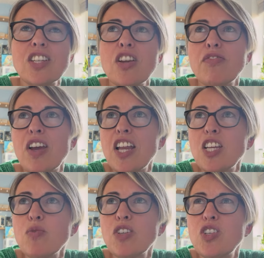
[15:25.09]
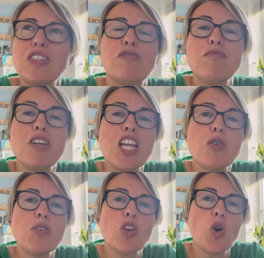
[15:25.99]
You know, for anyone who's
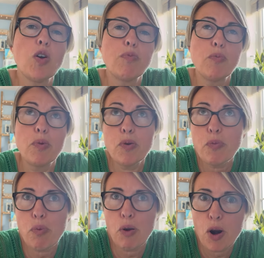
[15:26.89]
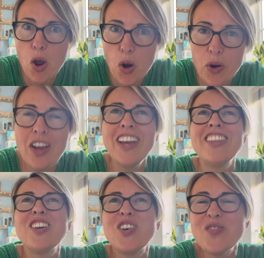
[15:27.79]
familiar with Ho'oponopono,
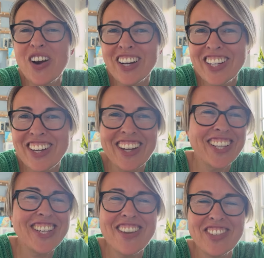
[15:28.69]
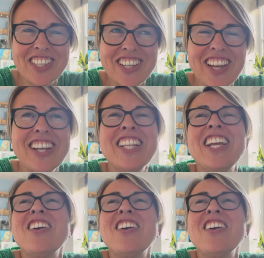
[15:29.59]
the Hawaiian, I can never say that,